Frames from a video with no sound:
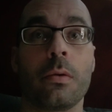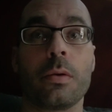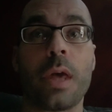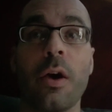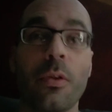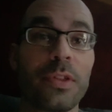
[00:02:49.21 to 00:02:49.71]

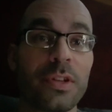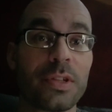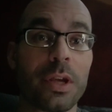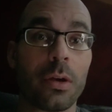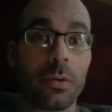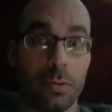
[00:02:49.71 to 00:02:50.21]
healthy
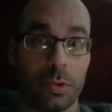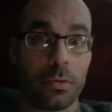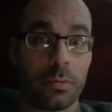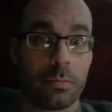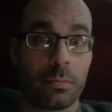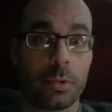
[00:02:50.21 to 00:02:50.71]

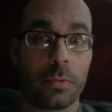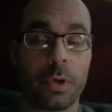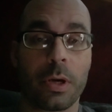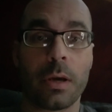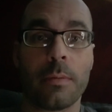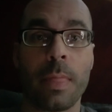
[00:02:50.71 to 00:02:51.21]
cells,
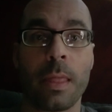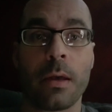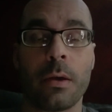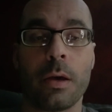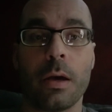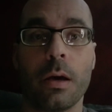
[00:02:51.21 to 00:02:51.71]
okay,
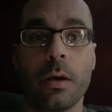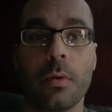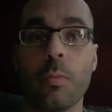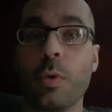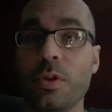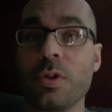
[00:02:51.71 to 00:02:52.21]

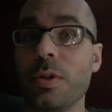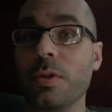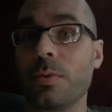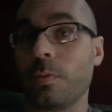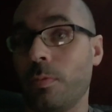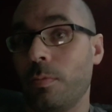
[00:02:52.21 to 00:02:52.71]
which
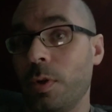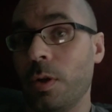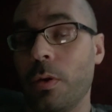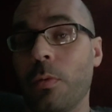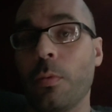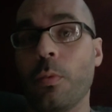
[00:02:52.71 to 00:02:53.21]
is
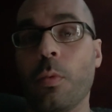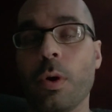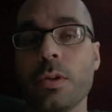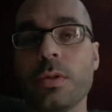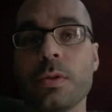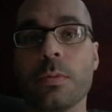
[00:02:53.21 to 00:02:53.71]

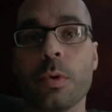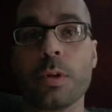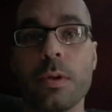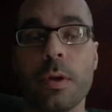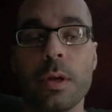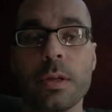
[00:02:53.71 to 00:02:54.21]
what
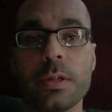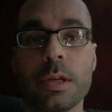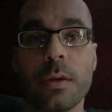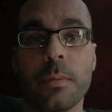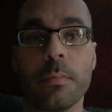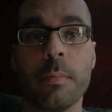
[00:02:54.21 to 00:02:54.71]
is
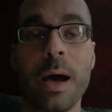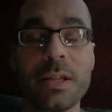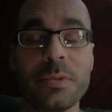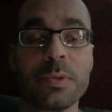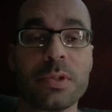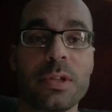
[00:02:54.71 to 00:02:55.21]
in my
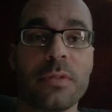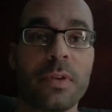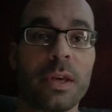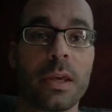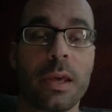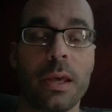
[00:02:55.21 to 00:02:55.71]

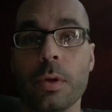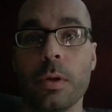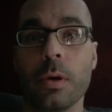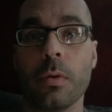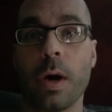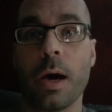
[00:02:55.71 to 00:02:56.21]
specific
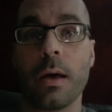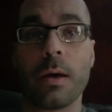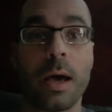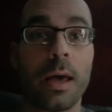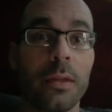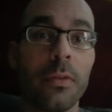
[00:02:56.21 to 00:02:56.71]
case. I
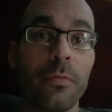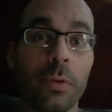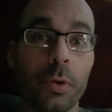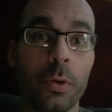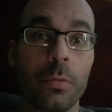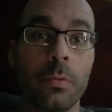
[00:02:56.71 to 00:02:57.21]
had the
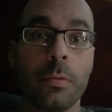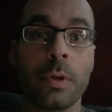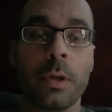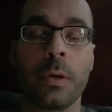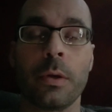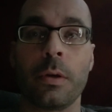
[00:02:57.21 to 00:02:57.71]
flu.
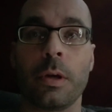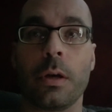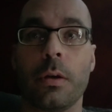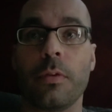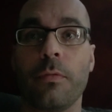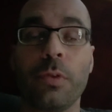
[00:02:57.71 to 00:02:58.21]

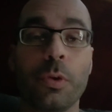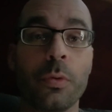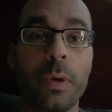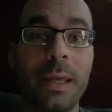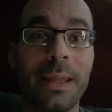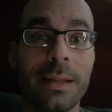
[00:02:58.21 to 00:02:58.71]
The
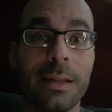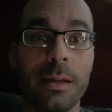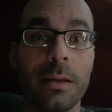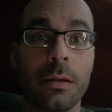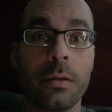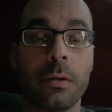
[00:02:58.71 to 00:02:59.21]
flu
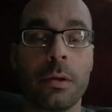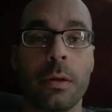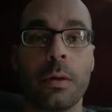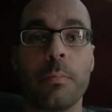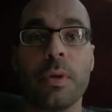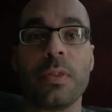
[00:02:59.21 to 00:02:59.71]
ended,
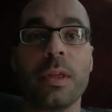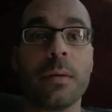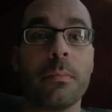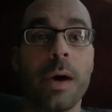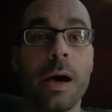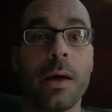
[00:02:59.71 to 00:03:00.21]
but
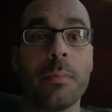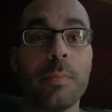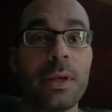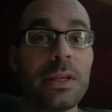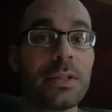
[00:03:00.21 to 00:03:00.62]
then my B